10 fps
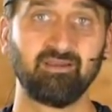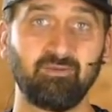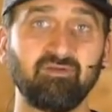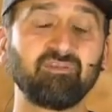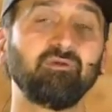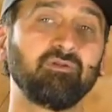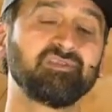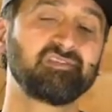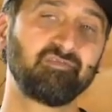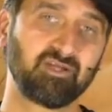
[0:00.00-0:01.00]
We have to do all
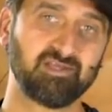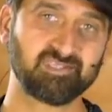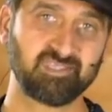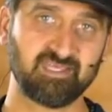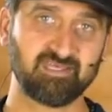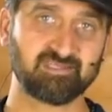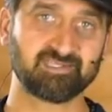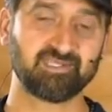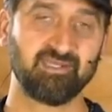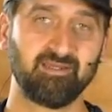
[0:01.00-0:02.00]
these different kinds of
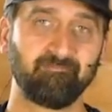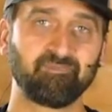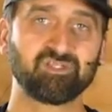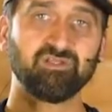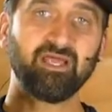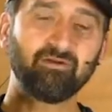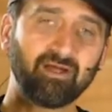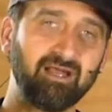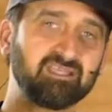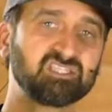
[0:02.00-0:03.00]
things. So now you're
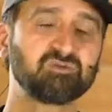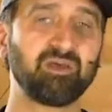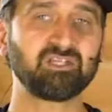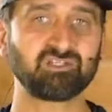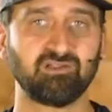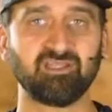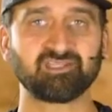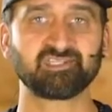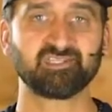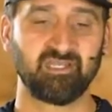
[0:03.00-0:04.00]
hiring
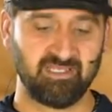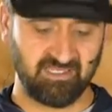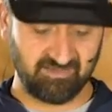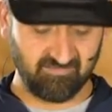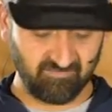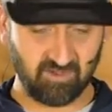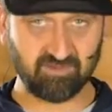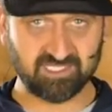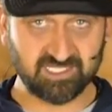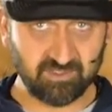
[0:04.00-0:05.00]
specialists, and then
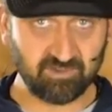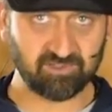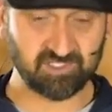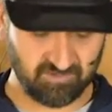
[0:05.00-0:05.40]
volunteers